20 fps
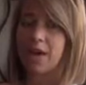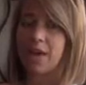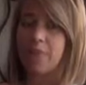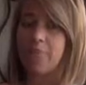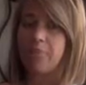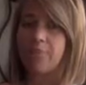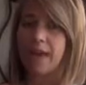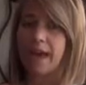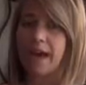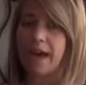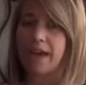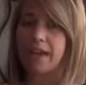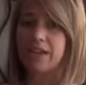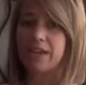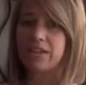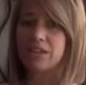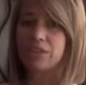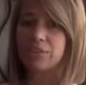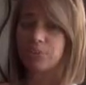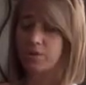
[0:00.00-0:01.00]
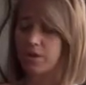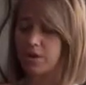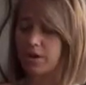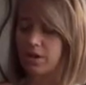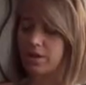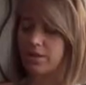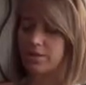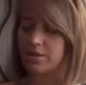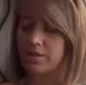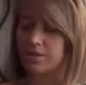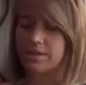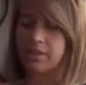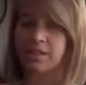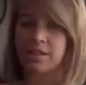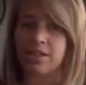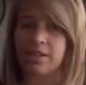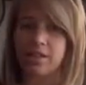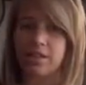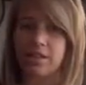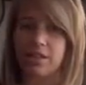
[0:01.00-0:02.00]
back towards
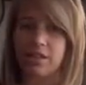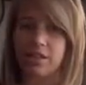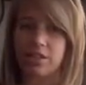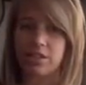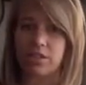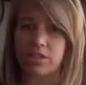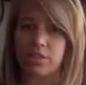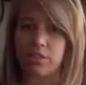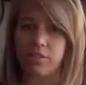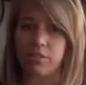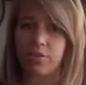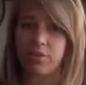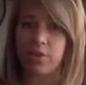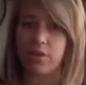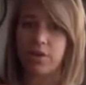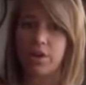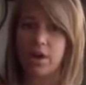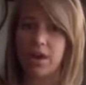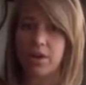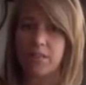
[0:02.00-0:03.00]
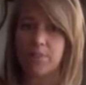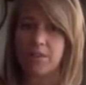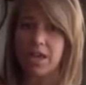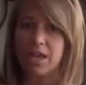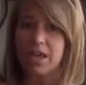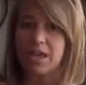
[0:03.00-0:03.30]
the forearm.